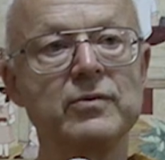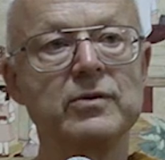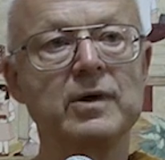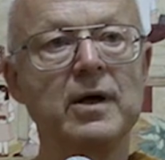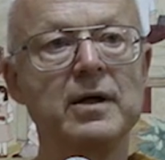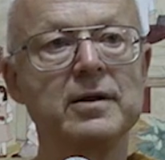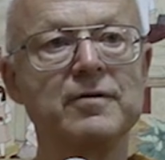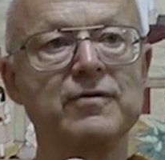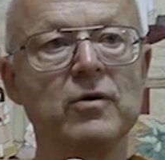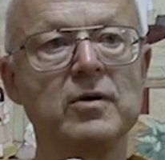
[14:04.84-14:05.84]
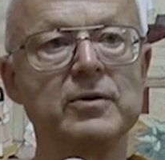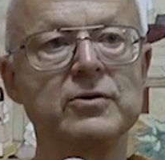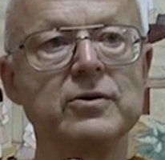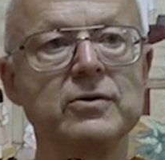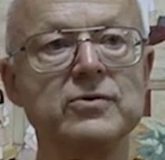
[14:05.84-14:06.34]
with regard to the Four Noble
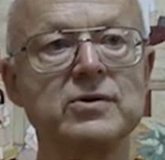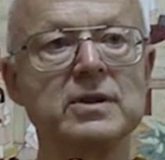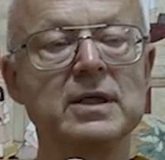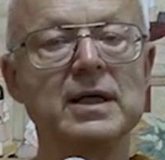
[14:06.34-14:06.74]
Truths.